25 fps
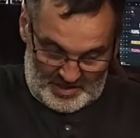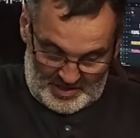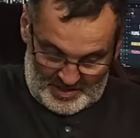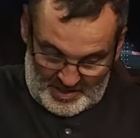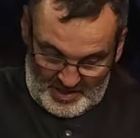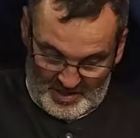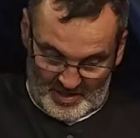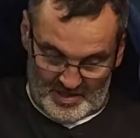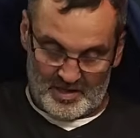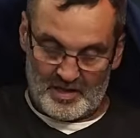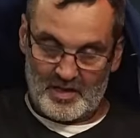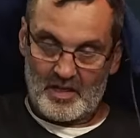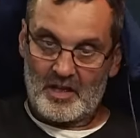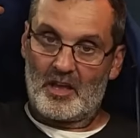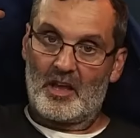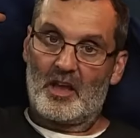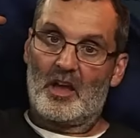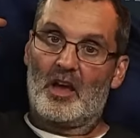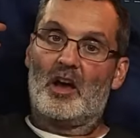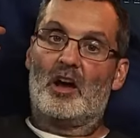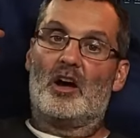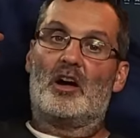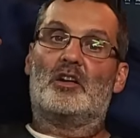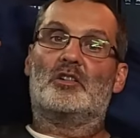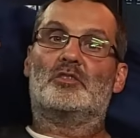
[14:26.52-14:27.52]
it
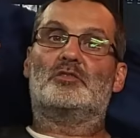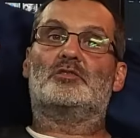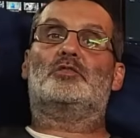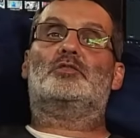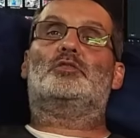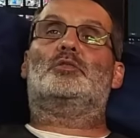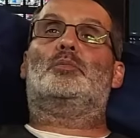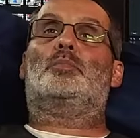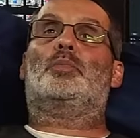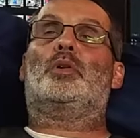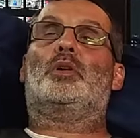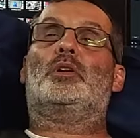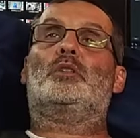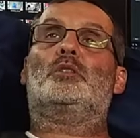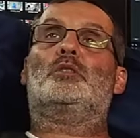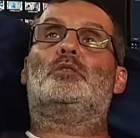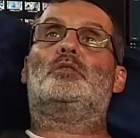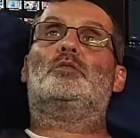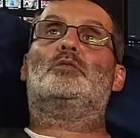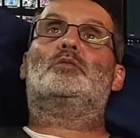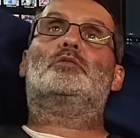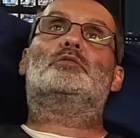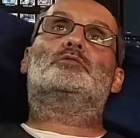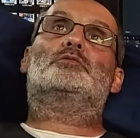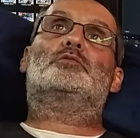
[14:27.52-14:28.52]
under your
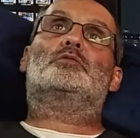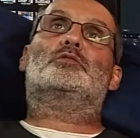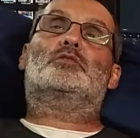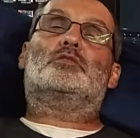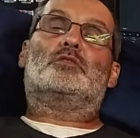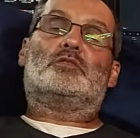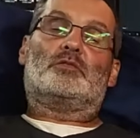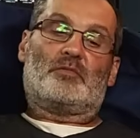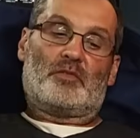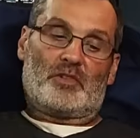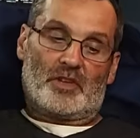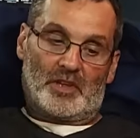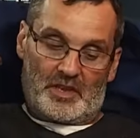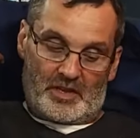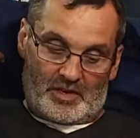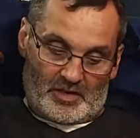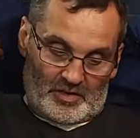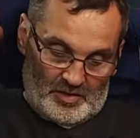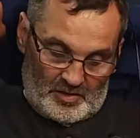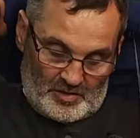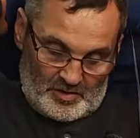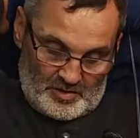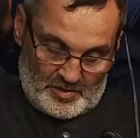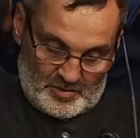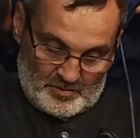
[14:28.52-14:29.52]
pillow, under your
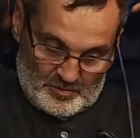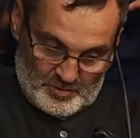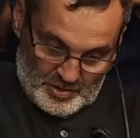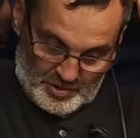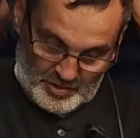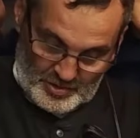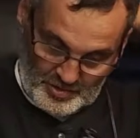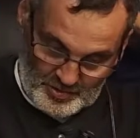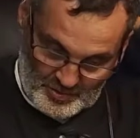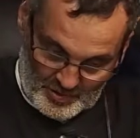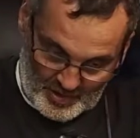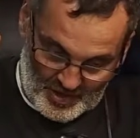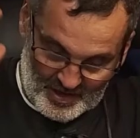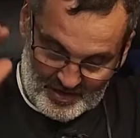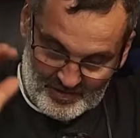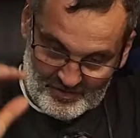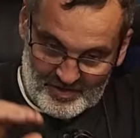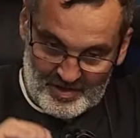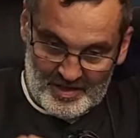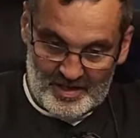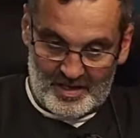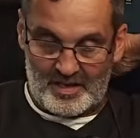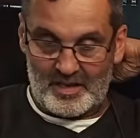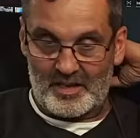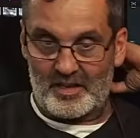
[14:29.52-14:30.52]
vehicle when you're
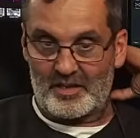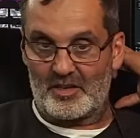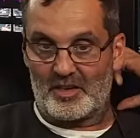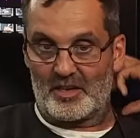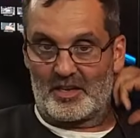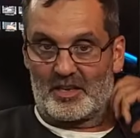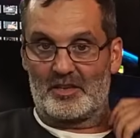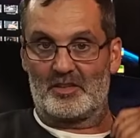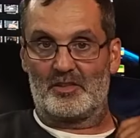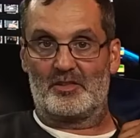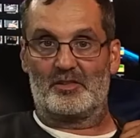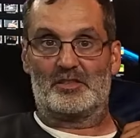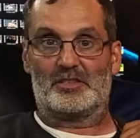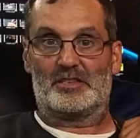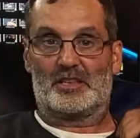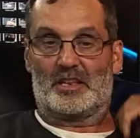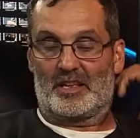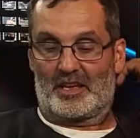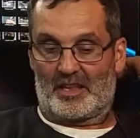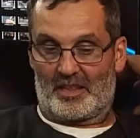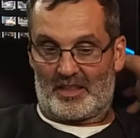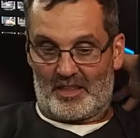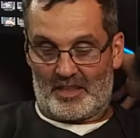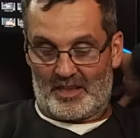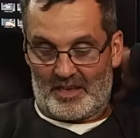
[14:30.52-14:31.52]
driving. You can use it
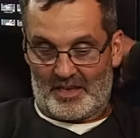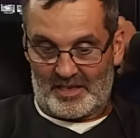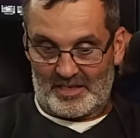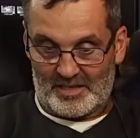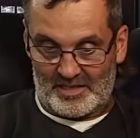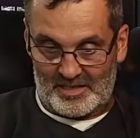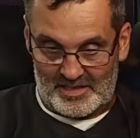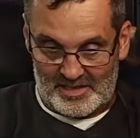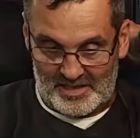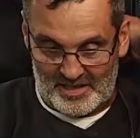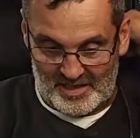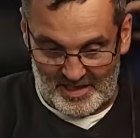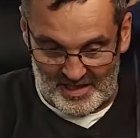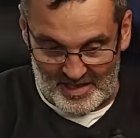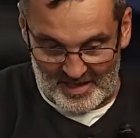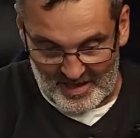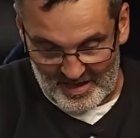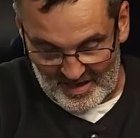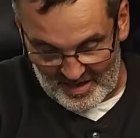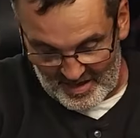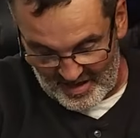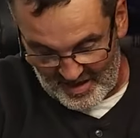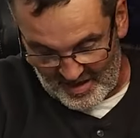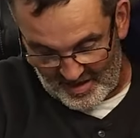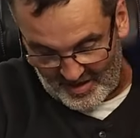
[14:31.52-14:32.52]
like this.
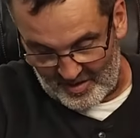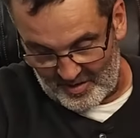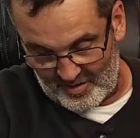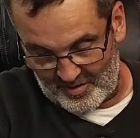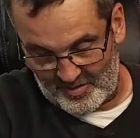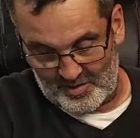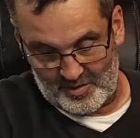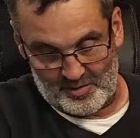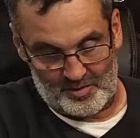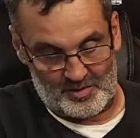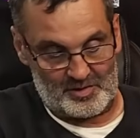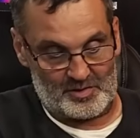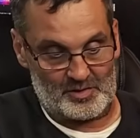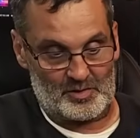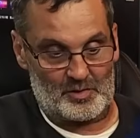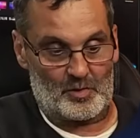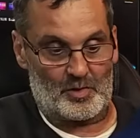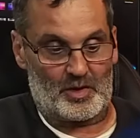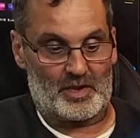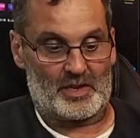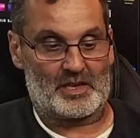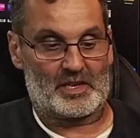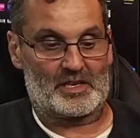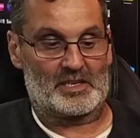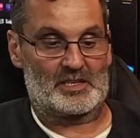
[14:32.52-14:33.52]
It also is
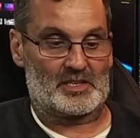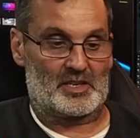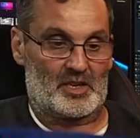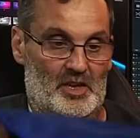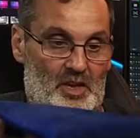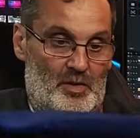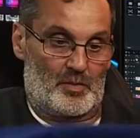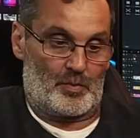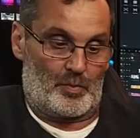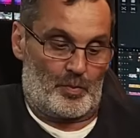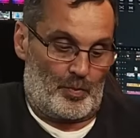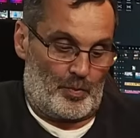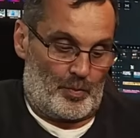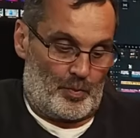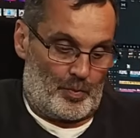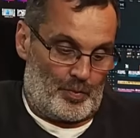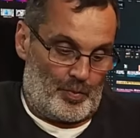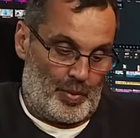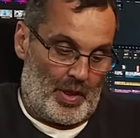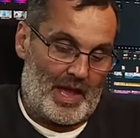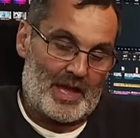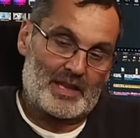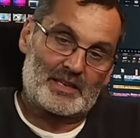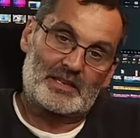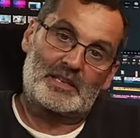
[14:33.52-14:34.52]
great as a
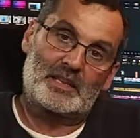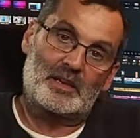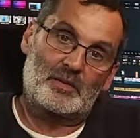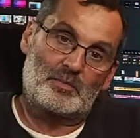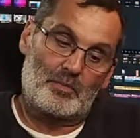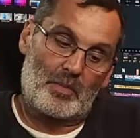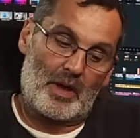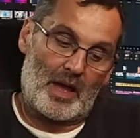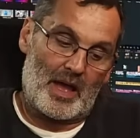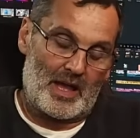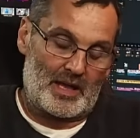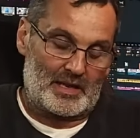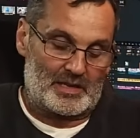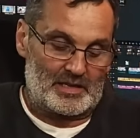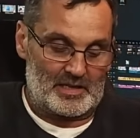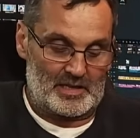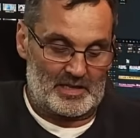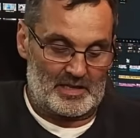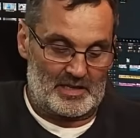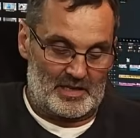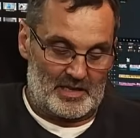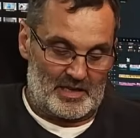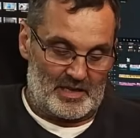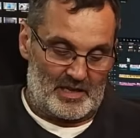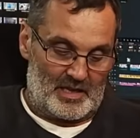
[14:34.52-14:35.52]
pet mat.
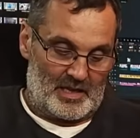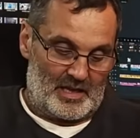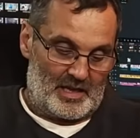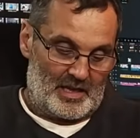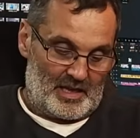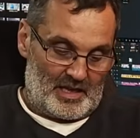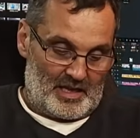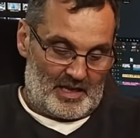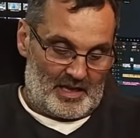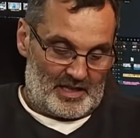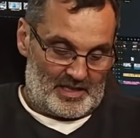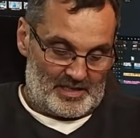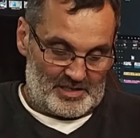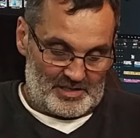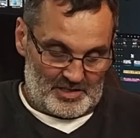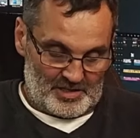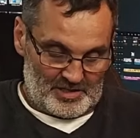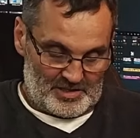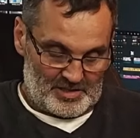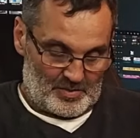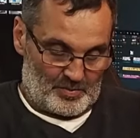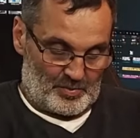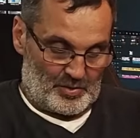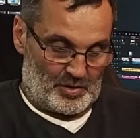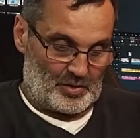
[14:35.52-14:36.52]
It's
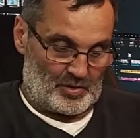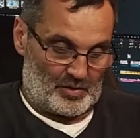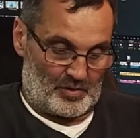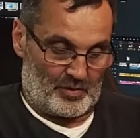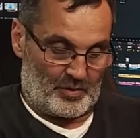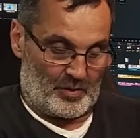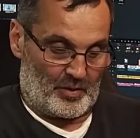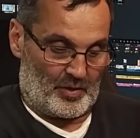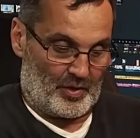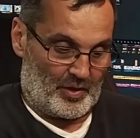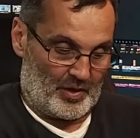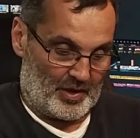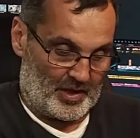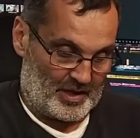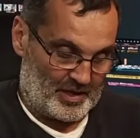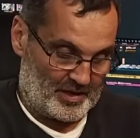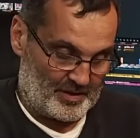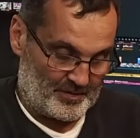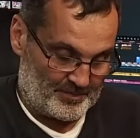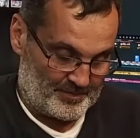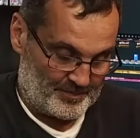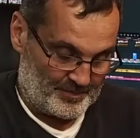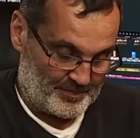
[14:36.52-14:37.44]
just a beautiful thing.